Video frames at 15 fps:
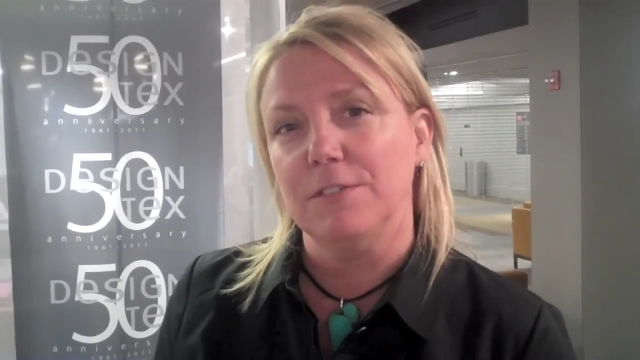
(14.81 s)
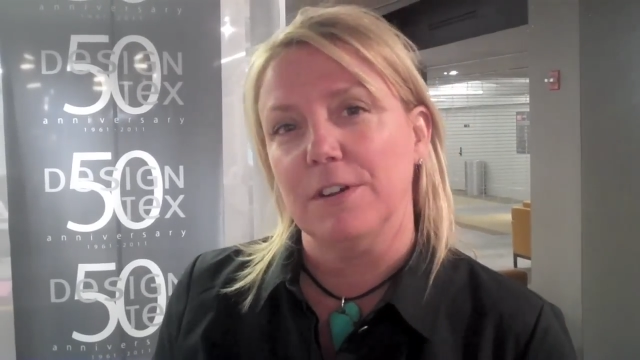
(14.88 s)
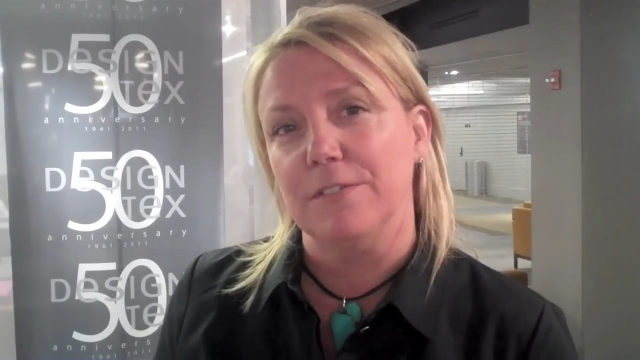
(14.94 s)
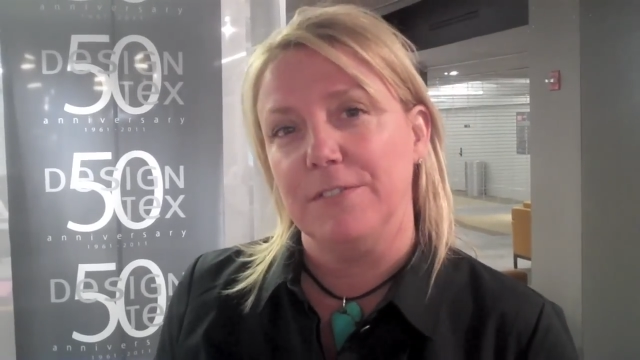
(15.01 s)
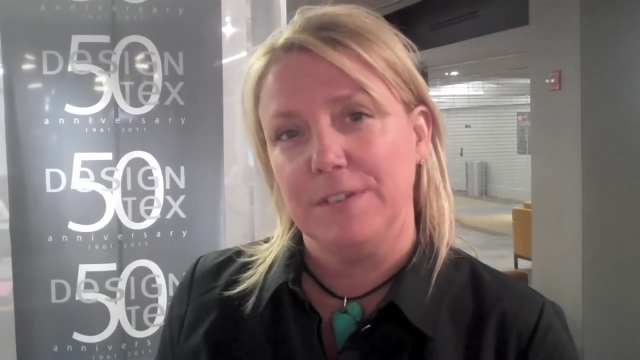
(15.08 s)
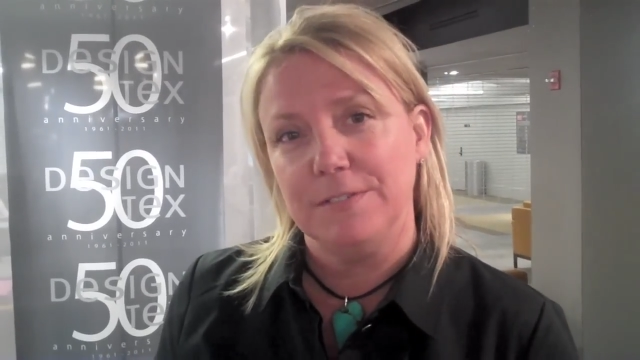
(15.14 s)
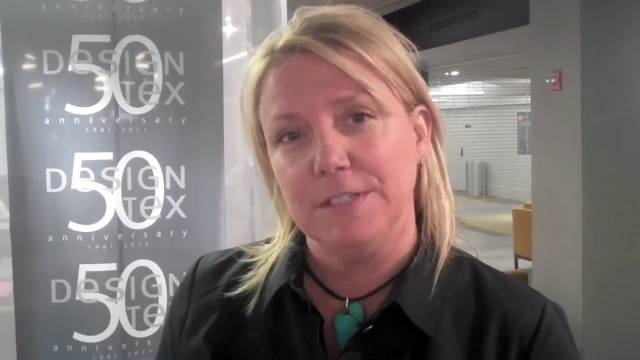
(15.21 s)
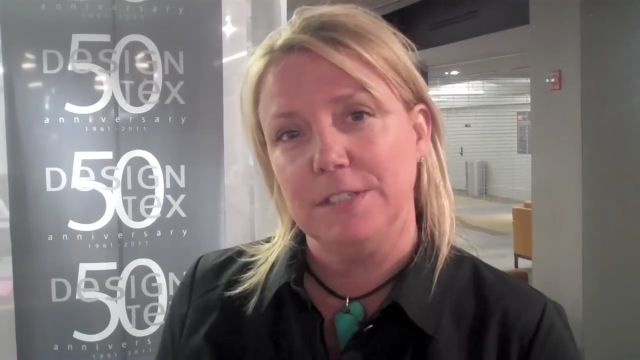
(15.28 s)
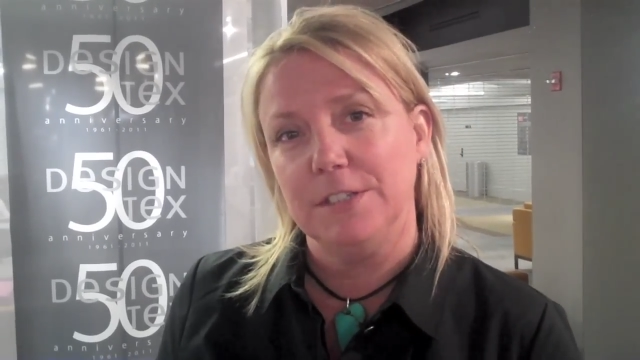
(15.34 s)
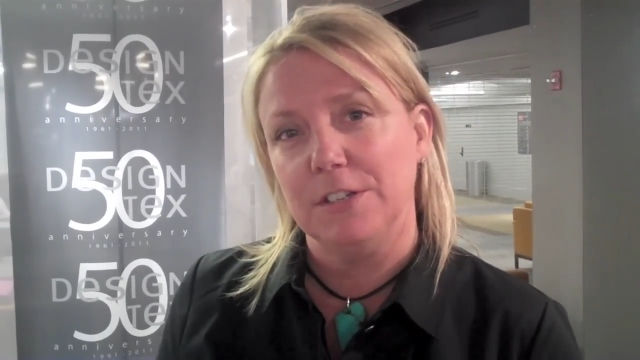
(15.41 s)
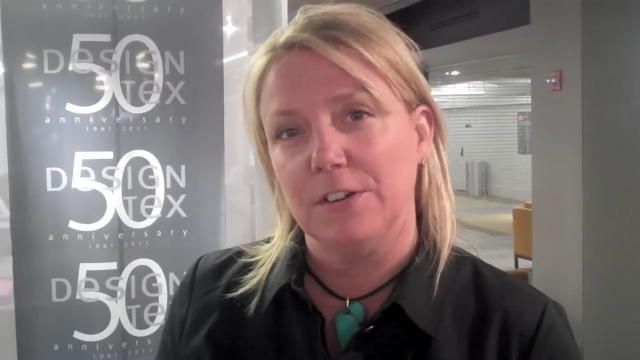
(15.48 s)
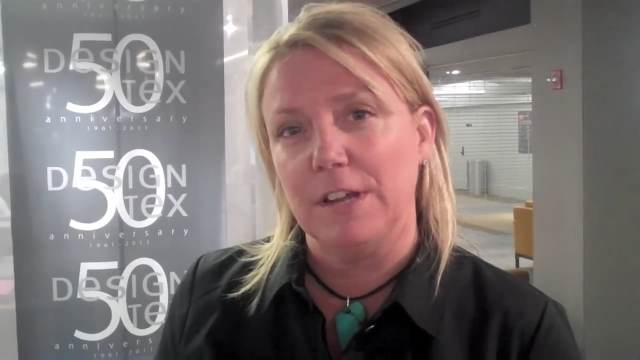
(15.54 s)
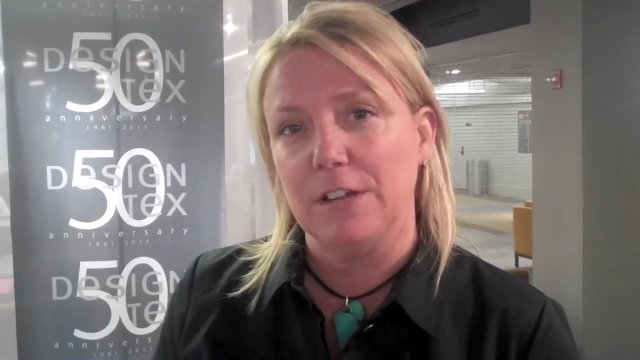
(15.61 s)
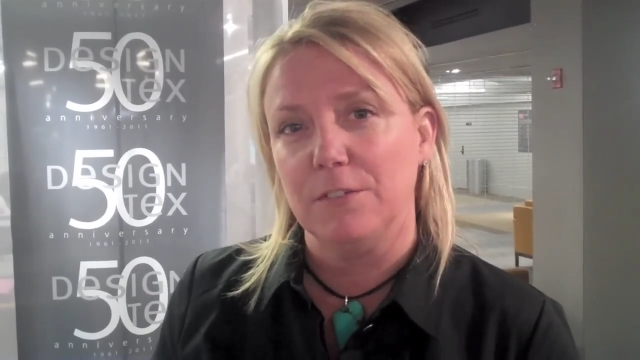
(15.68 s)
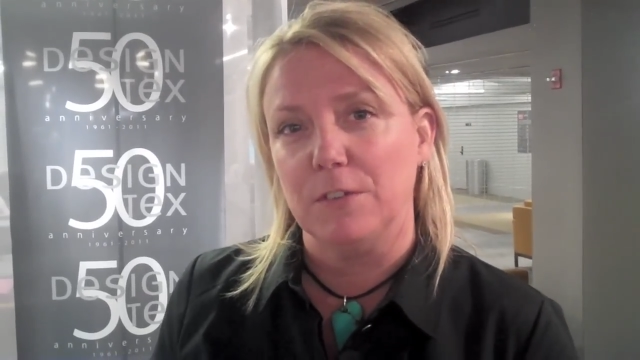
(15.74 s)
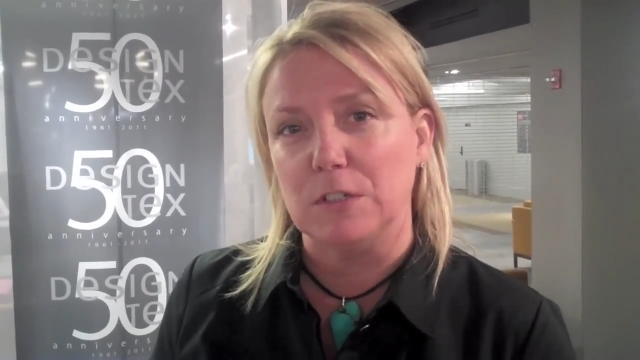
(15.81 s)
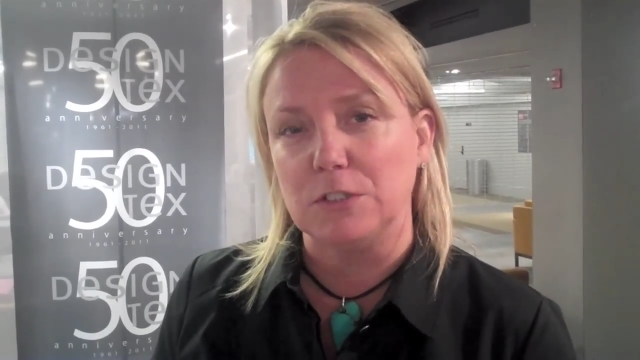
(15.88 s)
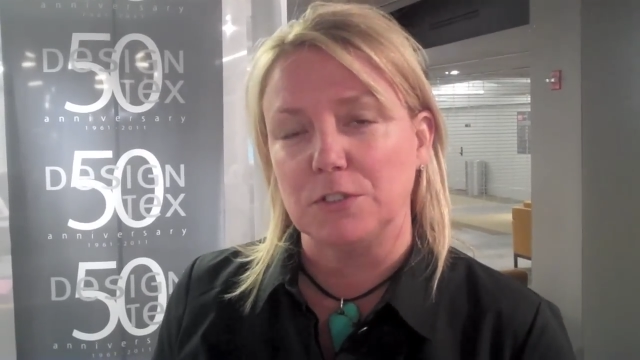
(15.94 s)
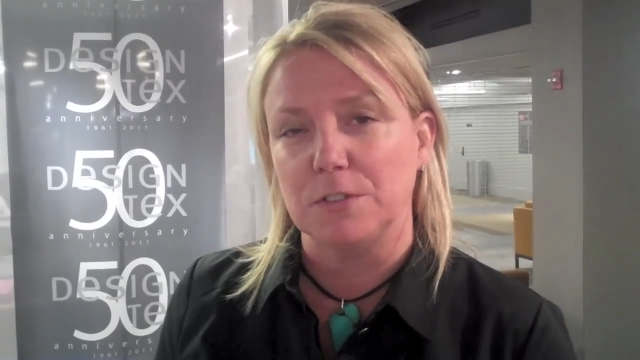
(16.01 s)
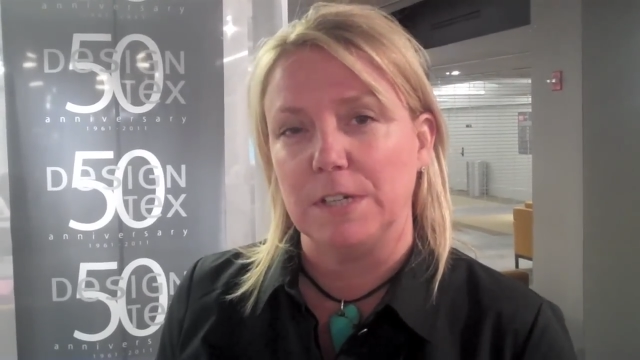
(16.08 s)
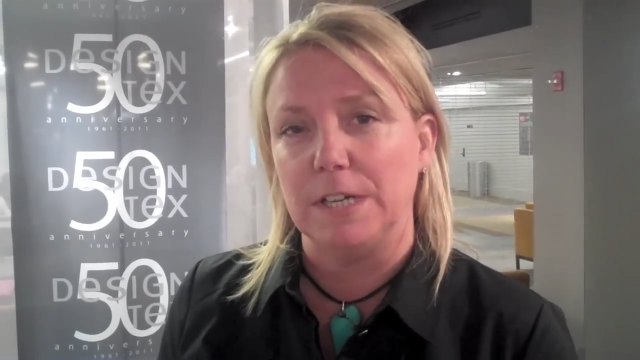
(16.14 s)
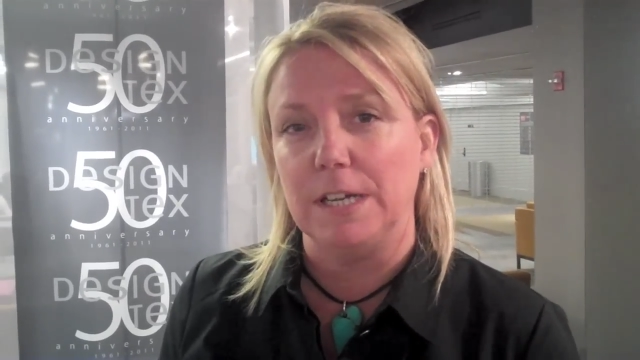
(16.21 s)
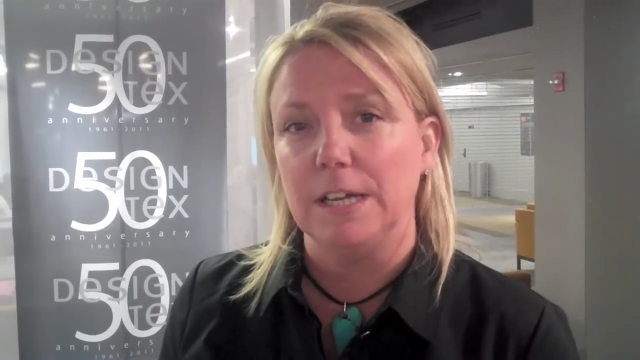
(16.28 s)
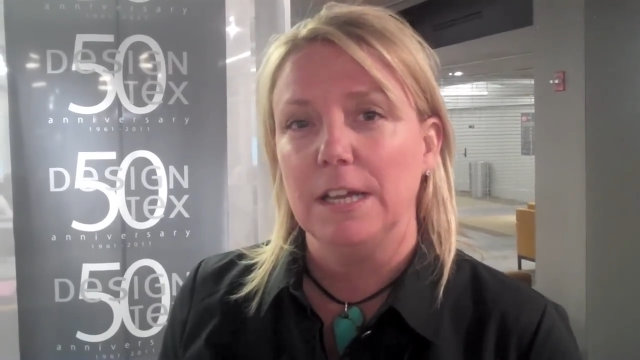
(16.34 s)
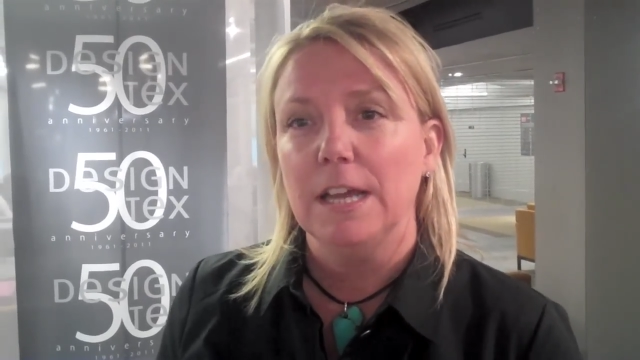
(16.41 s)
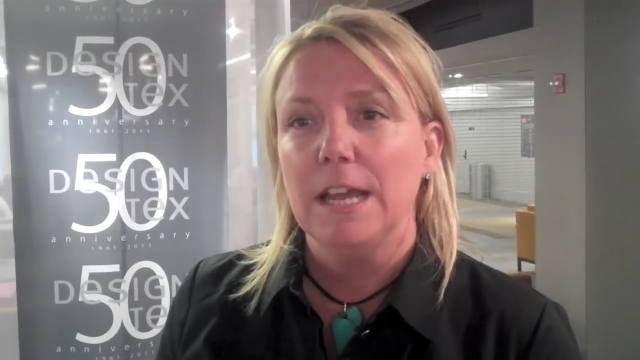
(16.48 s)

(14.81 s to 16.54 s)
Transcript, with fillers: our 50th year anniversary